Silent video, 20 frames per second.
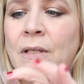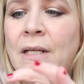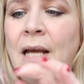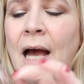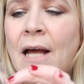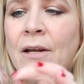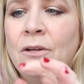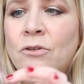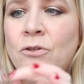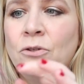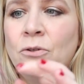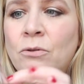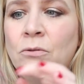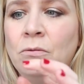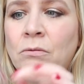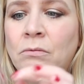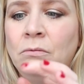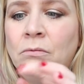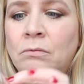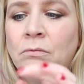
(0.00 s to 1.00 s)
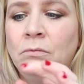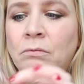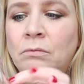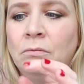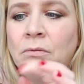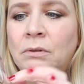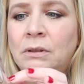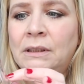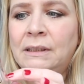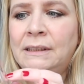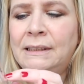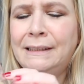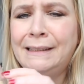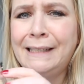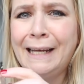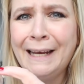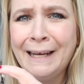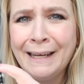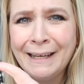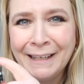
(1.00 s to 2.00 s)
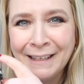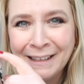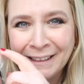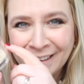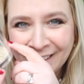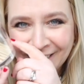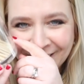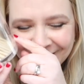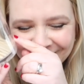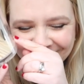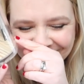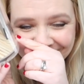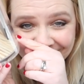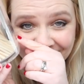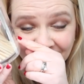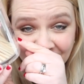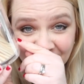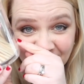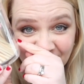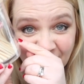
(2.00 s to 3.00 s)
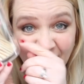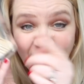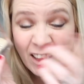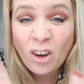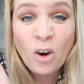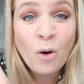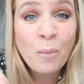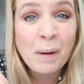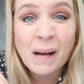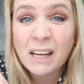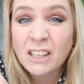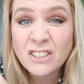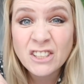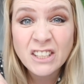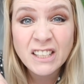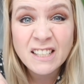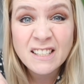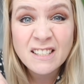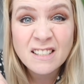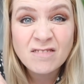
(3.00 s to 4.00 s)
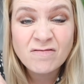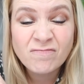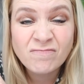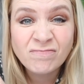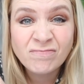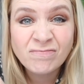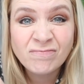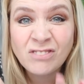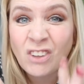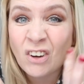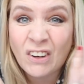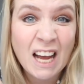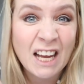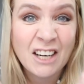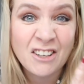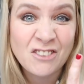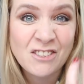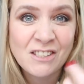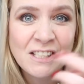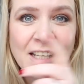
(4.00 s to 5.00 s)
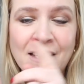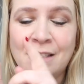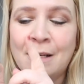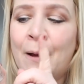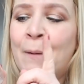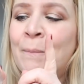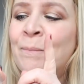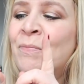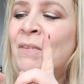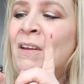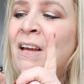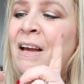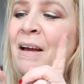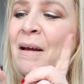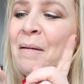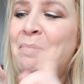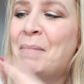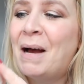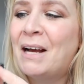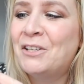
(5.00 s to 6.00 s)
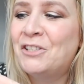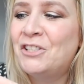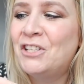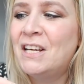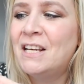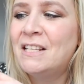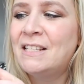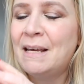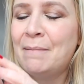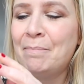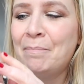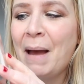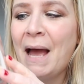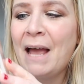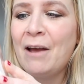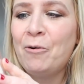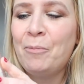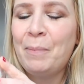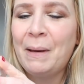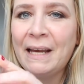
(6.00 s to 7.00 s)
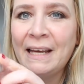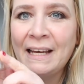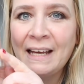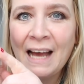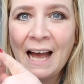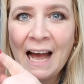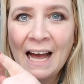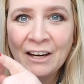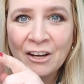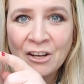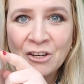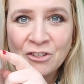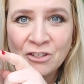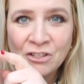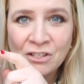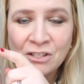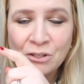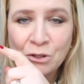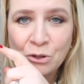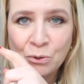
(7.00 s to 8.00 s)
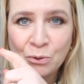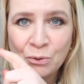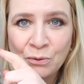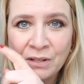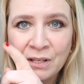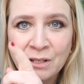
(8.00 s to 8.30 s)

candle stick. They're called matches, not candlesticks. Matches in pale pink, and I just thought